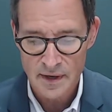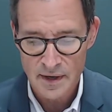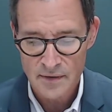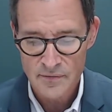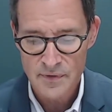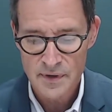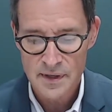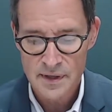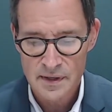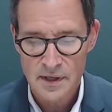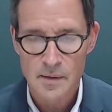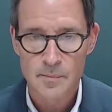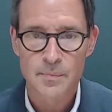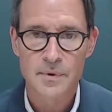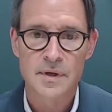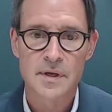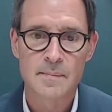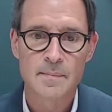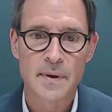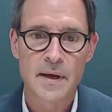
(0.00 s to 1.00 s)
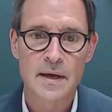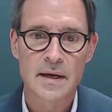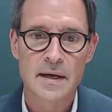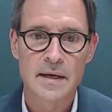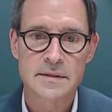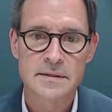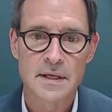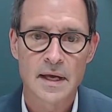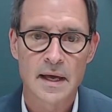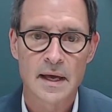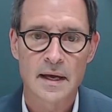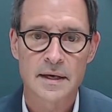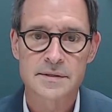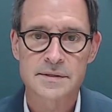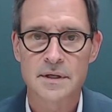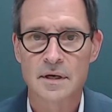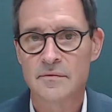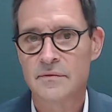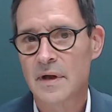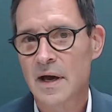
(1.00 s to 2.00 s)
every company pay a tax
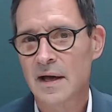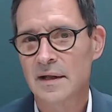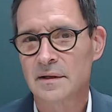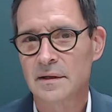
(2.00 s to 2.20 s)
of not